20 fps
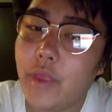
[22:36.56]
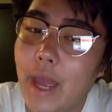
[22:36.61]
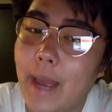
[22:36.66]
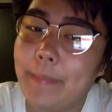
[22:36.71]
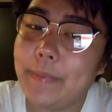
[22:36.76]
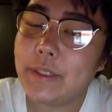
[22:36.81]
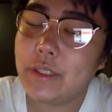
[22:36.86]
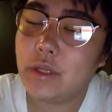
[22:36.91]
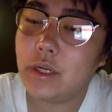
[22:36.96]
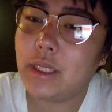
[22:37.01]

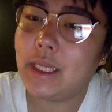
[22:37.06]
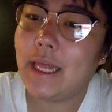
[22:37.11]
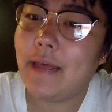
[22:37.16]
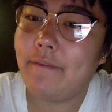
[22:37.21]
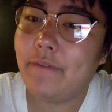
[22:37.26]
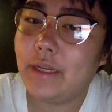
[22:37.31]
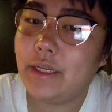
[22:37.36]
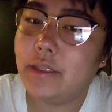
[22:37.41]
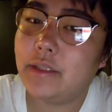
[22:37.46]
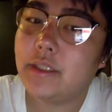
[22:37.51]
episode
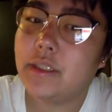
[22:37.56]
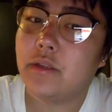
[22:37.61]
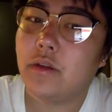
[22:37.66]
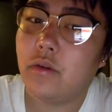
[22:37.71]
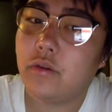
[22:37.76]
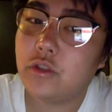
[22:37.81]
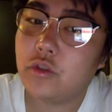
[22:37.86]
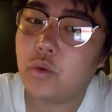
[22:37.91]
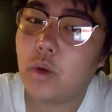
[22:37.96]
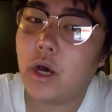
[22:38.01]
11's
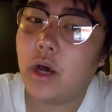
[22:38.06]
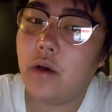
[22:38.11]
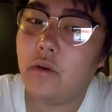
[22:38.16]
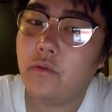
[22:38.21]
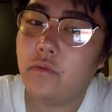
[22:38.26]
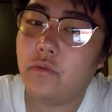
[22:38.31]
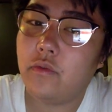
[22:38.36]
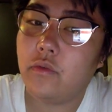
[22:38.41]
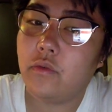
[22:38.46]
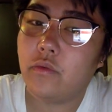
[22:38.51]

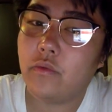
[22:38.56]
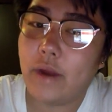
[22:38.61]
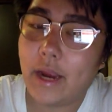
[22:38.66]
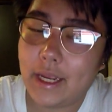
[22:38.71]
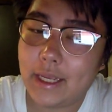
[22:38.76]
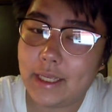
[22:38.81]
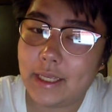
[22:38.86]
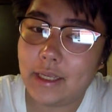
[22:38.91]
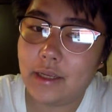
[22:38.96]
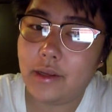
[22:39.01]
12
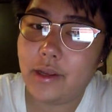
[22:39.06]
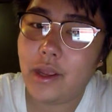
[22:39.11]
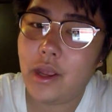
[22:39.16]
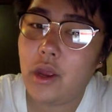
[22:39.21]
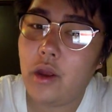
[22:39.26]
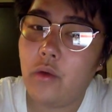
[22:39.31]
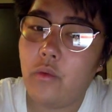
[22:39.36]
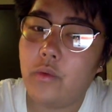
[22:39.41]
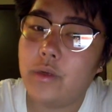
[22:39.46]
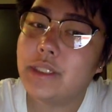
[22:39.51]
ranking
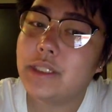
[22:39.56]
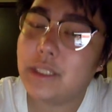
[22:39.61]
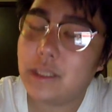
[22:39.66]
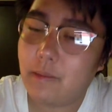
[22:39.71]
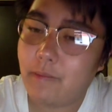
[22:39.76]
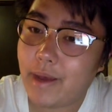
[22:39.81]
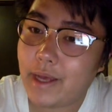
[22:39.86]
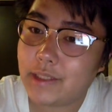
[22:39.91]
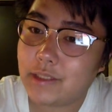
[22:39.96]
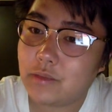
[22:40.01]
was
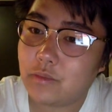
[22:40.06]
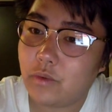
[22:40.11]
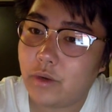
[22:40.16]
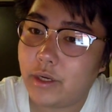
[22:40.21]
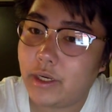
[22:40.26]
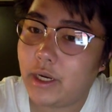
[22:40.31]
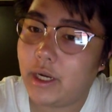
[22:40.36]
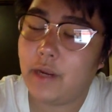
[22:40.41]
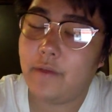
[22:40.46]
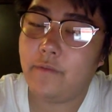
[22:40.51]
the best
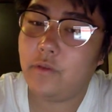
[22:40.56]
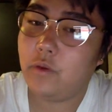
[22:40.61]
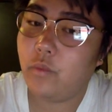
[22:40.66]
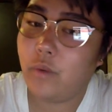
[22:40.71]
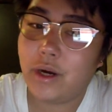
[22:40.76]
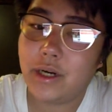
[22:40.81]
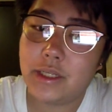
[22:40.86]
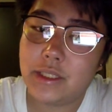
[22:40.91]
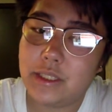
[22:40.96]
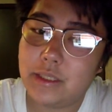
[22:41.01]
one, and if you
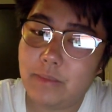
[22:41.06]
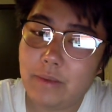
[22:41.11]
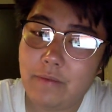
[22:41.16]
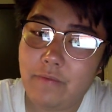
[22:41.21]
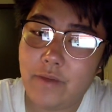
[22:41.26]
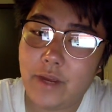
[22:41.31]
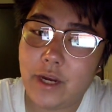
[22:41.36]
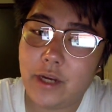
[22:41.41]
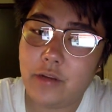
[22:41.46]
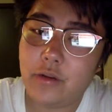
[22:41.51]
wanted to be
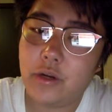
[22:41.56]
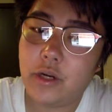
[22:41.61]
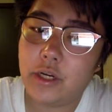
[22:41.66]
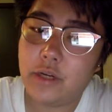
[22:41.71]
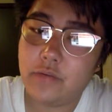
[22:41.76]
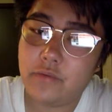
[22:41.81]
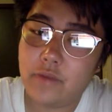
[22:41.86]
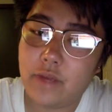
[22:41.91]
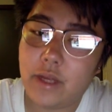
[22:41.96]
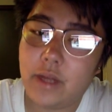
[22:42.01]
fair, you could
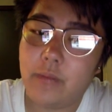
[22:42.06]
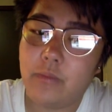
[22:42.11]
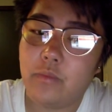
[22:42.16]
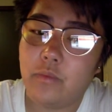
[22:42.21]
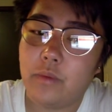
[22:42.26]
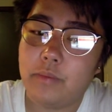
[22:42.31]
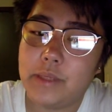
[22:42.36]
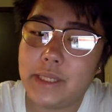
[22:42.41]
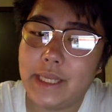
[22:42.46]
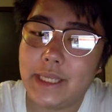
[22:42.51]
have
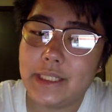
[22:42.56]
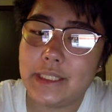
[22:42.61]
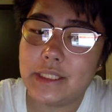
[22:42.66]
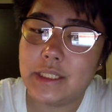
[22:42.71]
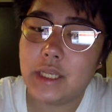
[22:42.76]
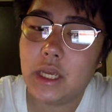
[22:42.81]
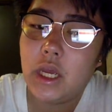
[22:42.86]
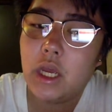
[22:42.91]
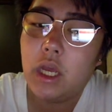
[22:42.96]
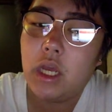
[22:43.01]

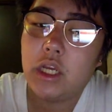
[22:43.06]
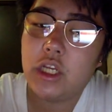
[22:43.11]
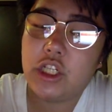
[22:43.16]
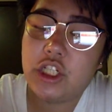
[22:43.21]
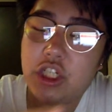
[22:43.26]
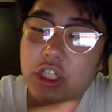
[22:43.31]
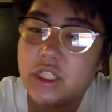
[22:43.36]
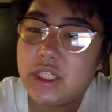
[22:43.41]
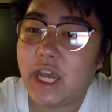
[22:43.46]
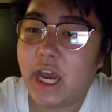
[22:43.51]
replaced
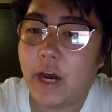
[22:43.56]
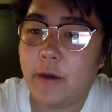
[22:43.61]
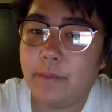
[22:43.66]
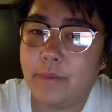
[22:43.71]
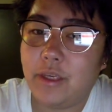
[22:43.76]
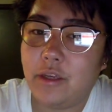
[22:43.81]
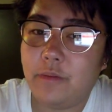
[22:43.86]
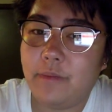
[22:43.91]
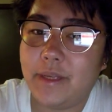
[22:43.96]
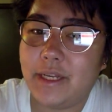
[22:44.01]
Shitao
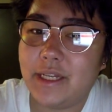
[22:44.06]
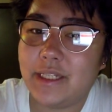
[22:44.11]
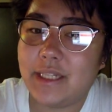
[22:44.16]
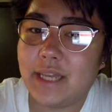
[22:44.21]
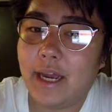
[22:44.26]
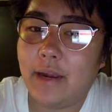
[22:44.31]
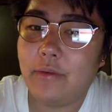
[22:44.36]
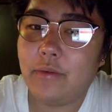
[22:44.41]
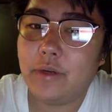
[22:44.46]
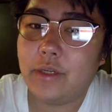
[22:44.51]
Miyu, because
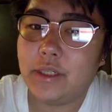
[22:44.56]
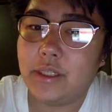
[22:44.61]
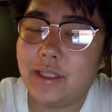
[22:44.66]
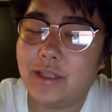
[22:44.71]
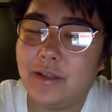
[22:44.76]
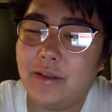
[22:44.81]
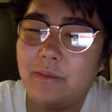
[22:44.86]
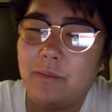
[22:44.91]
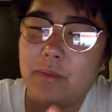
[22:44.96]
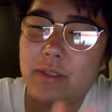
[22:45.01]
I
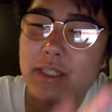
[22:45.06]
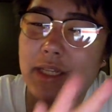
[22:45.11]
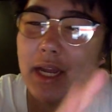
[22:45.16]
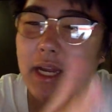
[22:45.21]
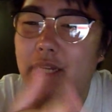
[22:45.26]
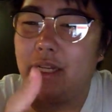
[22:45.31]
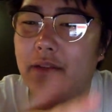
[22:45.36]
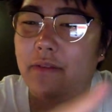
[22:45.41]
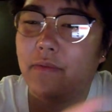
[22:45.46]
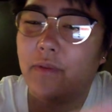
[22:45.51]
really was
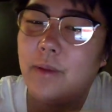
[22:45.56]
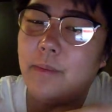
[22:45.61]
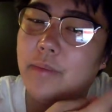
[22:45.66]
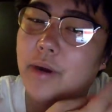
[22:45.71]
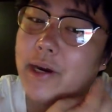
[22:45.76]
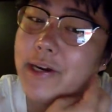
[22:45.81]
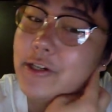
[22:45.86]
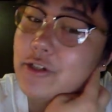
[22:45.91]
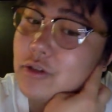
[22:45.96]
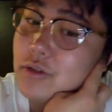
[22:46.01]
kind of
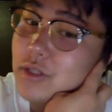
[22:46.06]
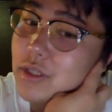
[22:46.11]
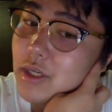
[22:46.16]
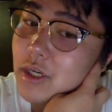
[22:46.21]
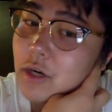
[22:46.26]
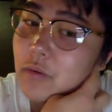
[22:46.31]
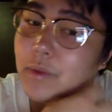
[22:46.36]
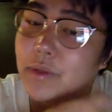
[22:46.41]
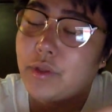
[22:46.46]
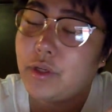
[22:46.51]
impartial to
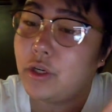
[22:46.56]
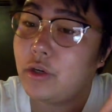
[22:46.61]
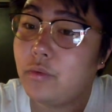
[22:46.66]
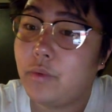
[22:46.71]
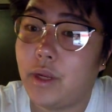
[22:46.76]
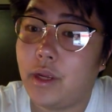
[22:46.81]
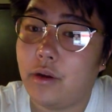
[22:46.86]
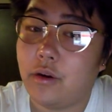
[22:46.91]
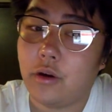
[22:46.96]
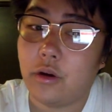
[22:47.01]
her with a
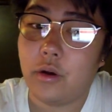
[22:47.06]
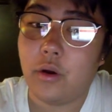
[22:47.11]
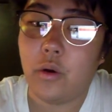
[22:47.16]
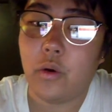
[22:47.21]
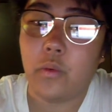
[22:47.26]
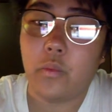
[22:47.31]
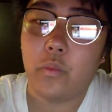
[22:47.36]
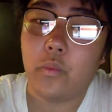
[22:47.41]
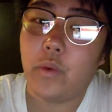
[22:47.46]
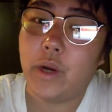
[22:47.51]
Korean girl
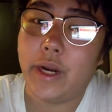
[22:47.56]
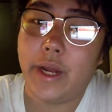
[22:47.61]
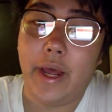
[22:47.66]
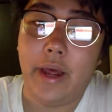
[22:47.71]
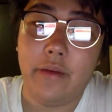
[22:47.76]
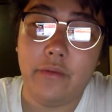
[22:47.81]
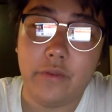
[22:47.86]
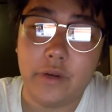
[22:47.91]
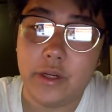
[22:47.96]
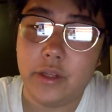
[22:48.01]
or
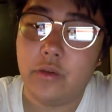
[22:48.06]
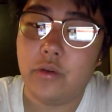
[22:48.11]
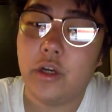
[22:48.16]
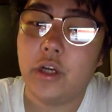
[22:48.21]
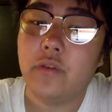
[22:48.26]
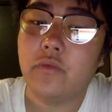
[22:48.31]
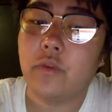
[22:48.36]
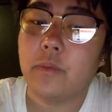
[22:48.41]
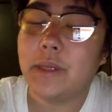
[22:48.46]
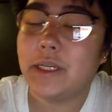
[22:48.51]
whatever. You
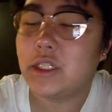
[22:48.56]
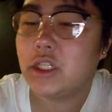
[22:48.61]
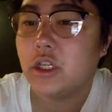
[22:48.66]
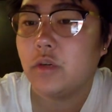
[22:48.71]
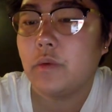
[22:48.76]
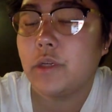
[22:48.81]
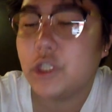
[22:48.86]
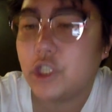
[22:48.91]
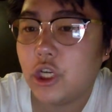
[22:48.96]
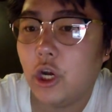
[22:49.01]
could have replaced
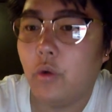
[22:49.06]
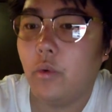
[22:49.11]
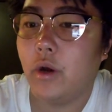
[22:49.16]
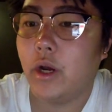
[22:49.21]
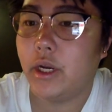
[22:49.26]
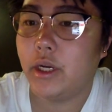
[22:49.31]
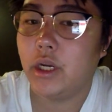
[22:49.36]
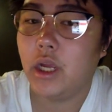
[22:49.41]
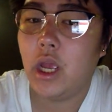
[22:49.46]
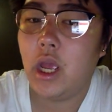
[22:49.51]
her with
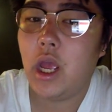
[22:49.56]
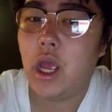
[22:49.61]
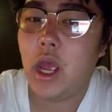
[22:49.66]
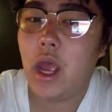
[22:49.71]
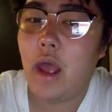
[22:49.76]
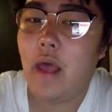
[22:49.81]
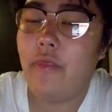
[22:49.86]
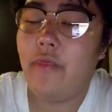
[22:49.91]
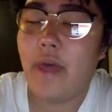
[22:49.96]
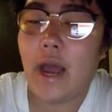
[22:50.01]
Chowan,
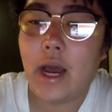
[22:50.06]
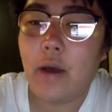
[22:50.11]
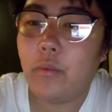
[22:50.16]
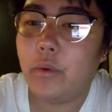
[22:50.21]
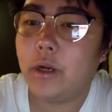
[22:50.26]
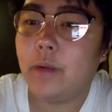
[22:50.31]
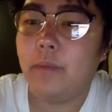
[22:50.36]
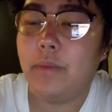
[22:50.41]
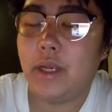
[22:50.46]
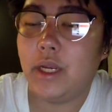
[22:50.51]
and that
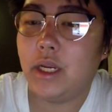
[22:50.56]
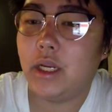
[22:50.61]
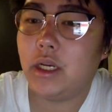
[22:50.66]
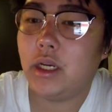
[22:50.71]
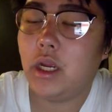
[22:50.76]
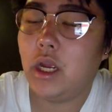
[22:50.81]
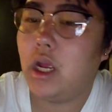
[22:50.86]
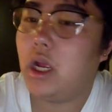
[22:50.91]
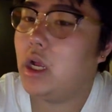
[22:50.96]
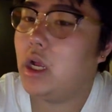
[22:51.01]
would have been